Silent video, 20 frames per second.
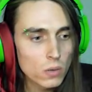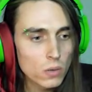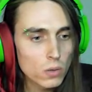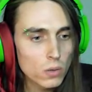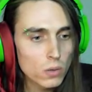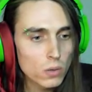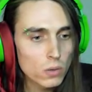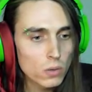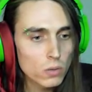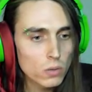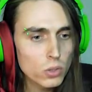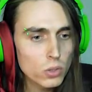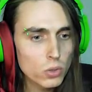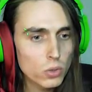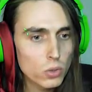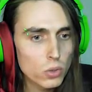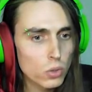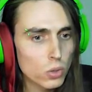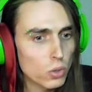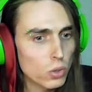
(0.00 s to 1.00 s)
Oh,
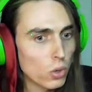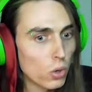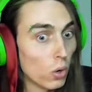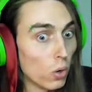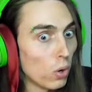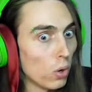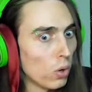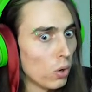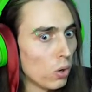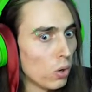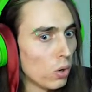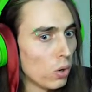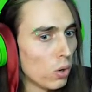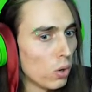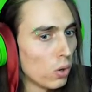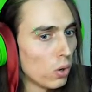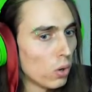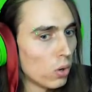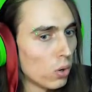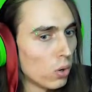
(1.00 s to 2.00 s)
you.
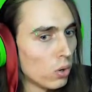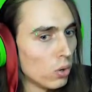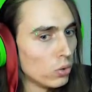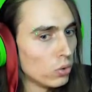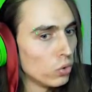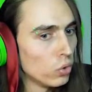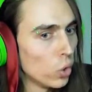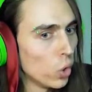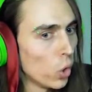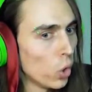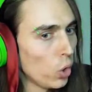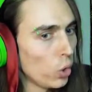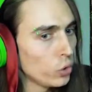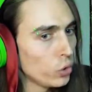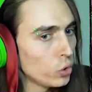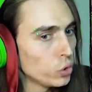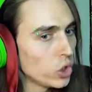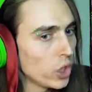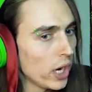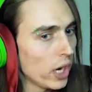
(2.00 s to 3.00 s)
Oh, no,
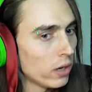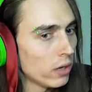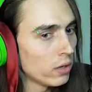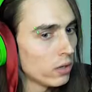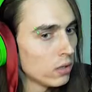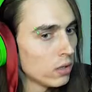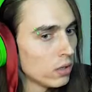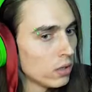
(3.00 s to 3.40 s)
you chair.